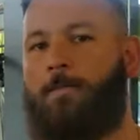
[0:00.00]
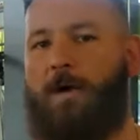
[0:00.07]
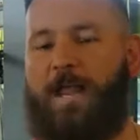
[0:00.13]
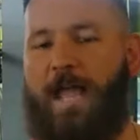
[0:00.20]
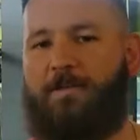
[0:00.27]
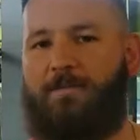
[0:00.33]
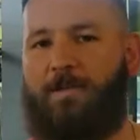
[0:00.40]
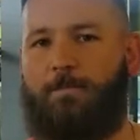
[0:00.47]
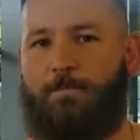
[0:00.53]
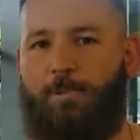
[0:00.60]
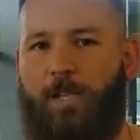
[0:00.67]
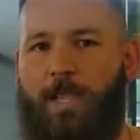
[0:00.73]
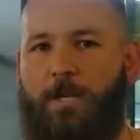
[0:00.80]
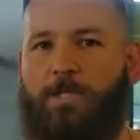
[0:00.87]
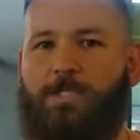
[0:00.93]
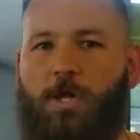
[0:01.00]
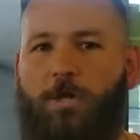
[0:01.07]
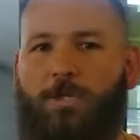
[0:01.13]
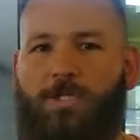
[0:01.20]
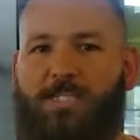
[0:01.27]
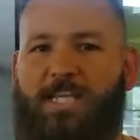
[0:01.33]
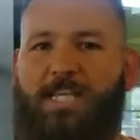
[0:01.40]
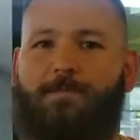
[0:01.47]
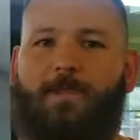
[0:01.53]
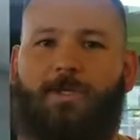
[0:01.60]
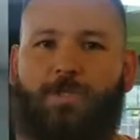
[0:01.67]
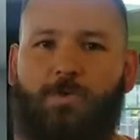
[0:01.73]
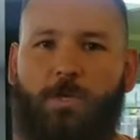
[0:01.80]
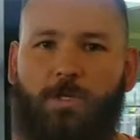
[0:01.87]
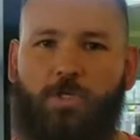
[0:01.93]
but having players on your team
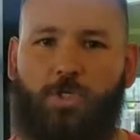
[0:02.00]
that you can